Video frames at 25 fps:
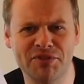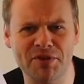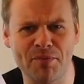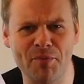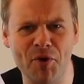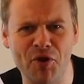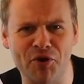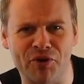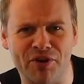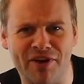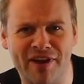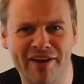was a
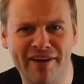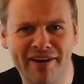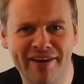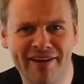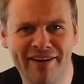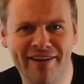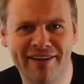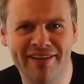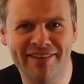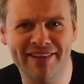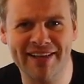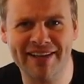book,
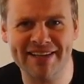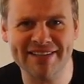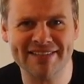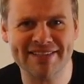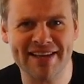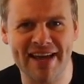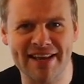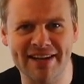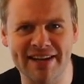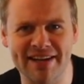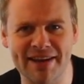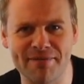like a
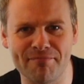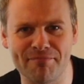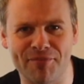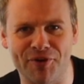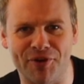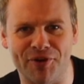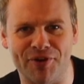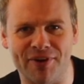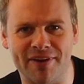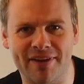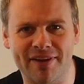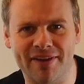signing in
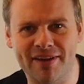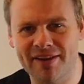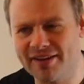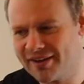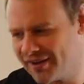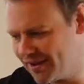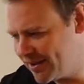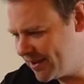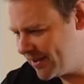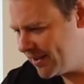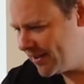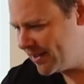book.
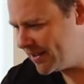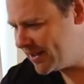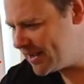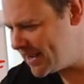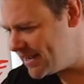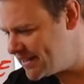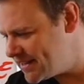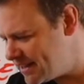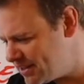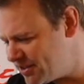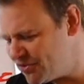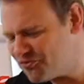
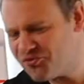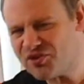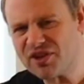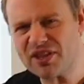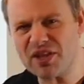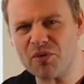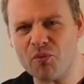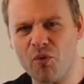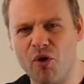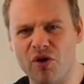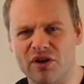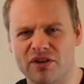He didn't
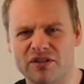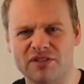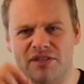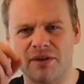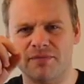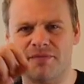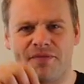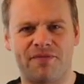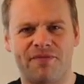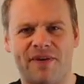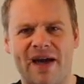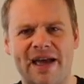really want
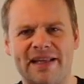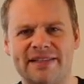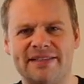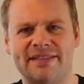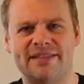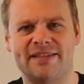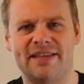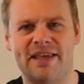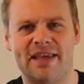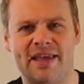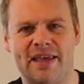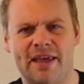some
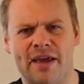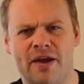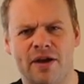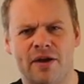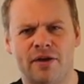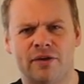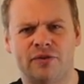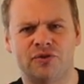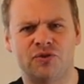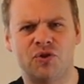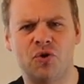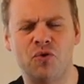fancy
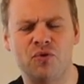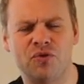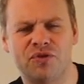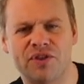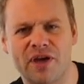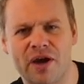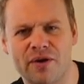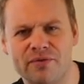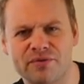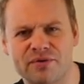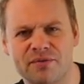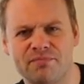
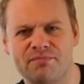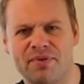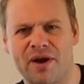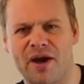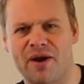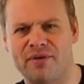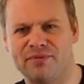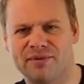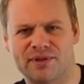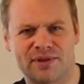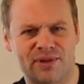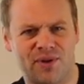£2,000
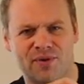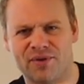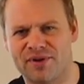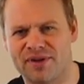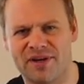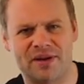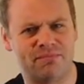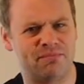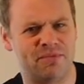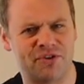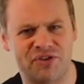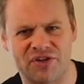
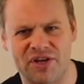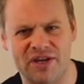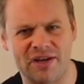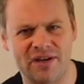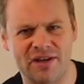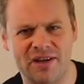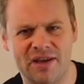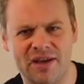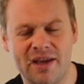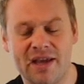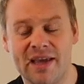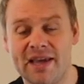clocking in
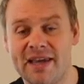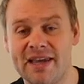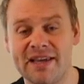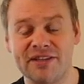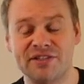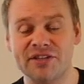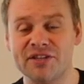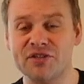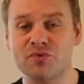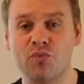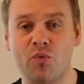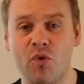machine.
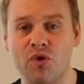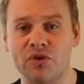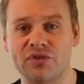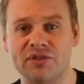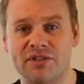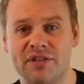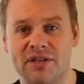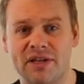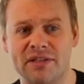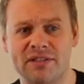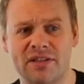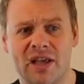He just
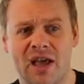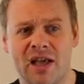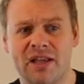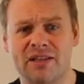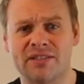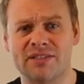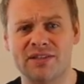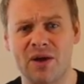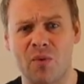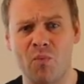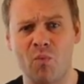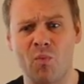wanted
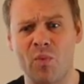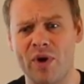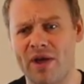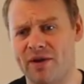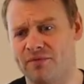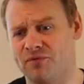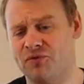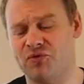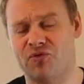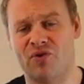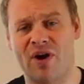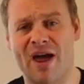some way
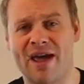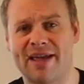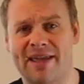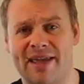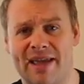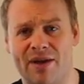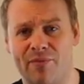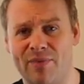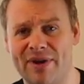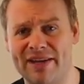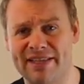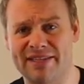of
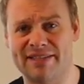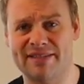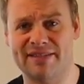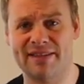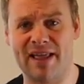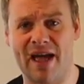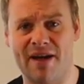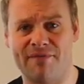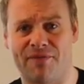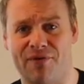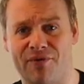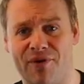tracking when his
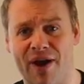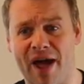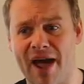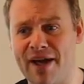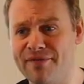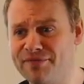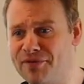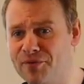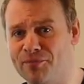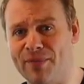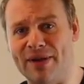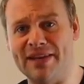staff
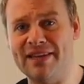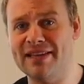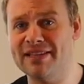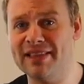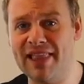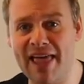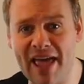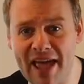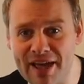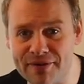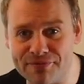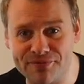arrived and when they
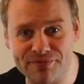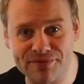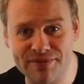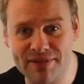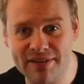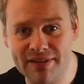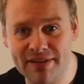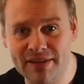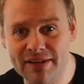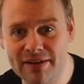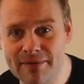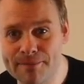
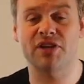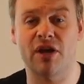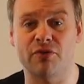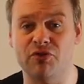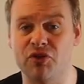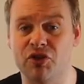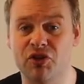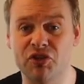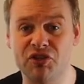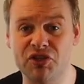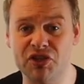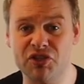left. Turns
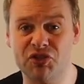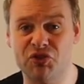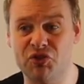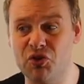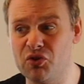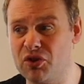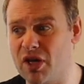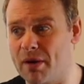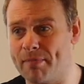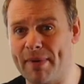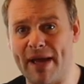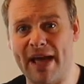out you could just
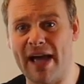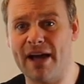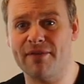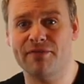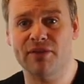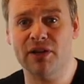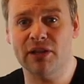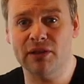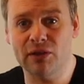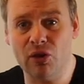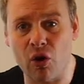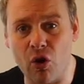do that by
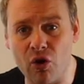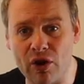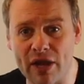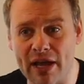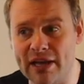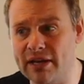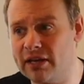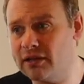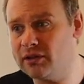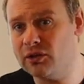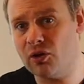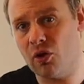having a log
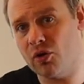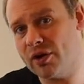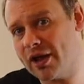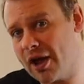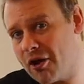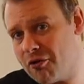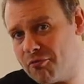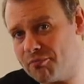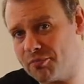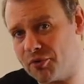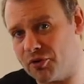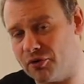in and log
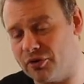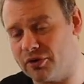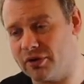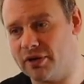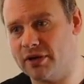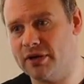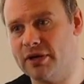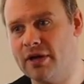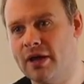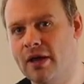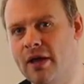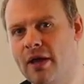out
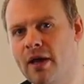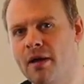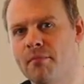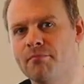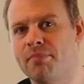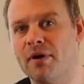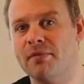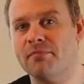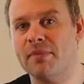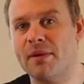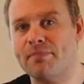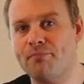book.
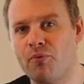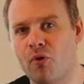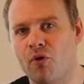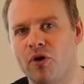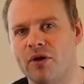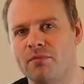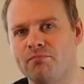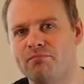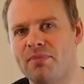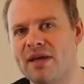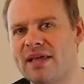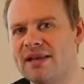But my
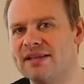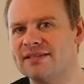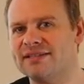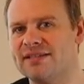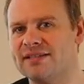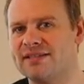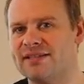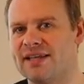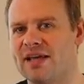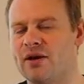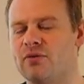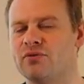point being is
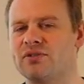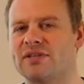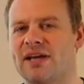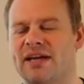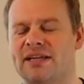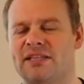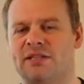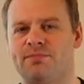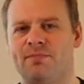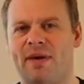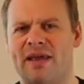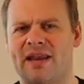the sales
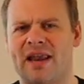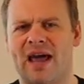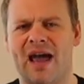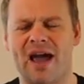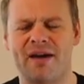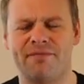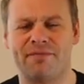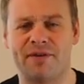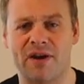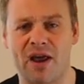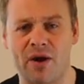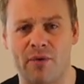guy spent
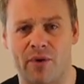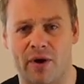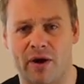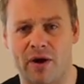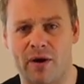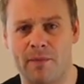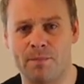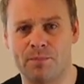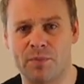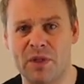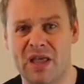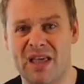half an
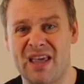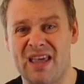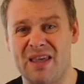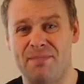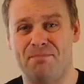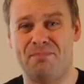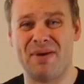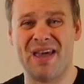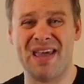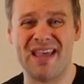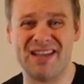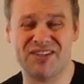hour, he
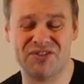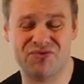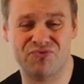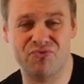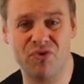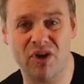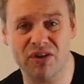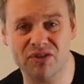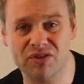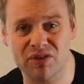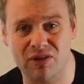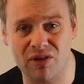pissed
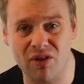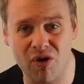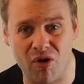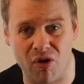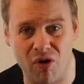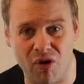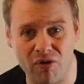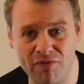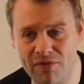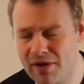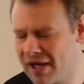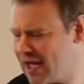Russell
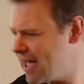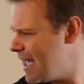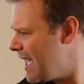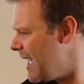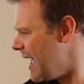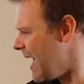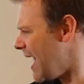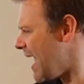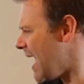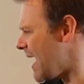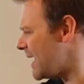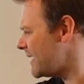off,
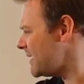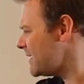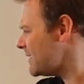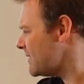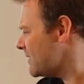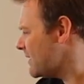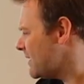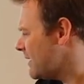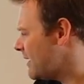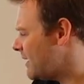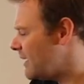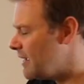
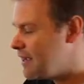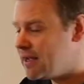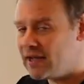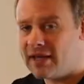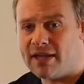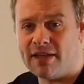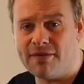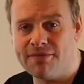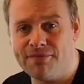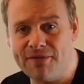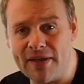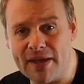and
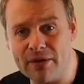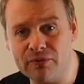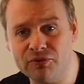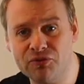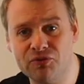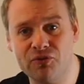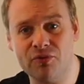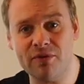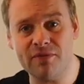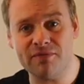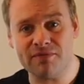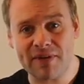he
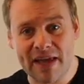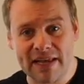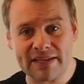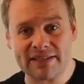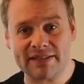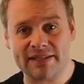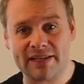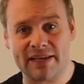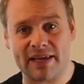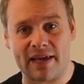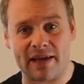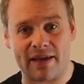failed to
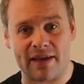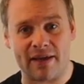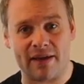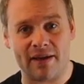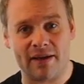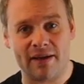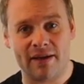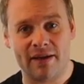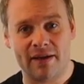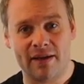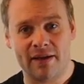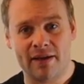
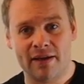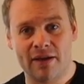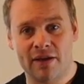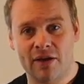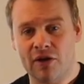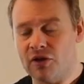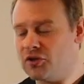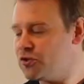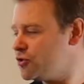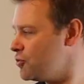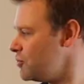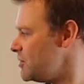investigate.
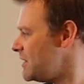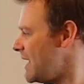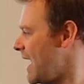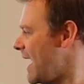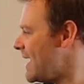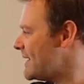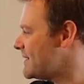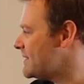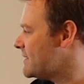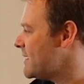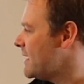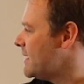So,
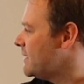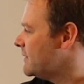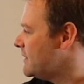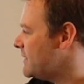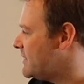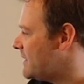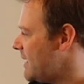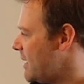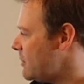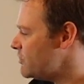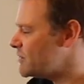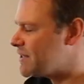yes,
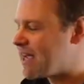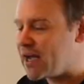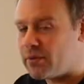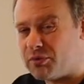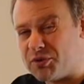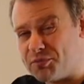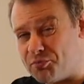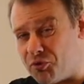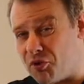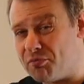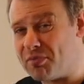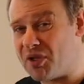the sales guy
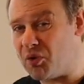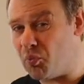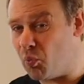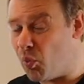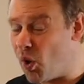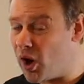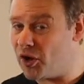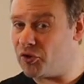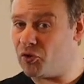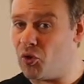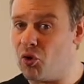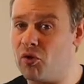was probably
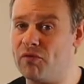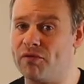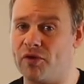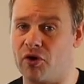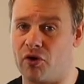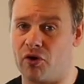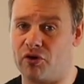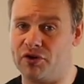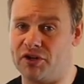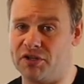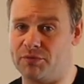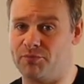won
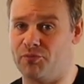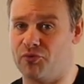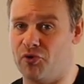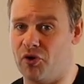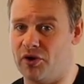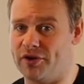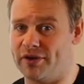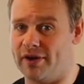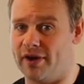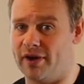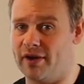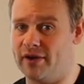over on his
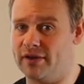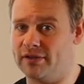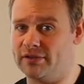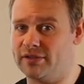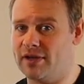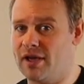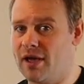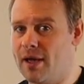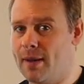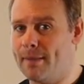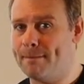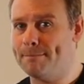
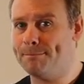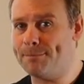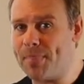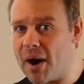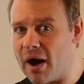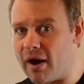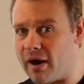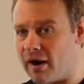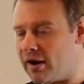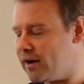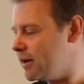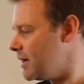product,
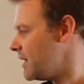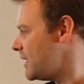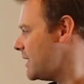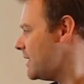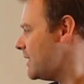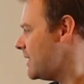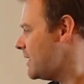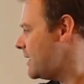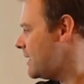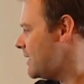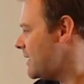but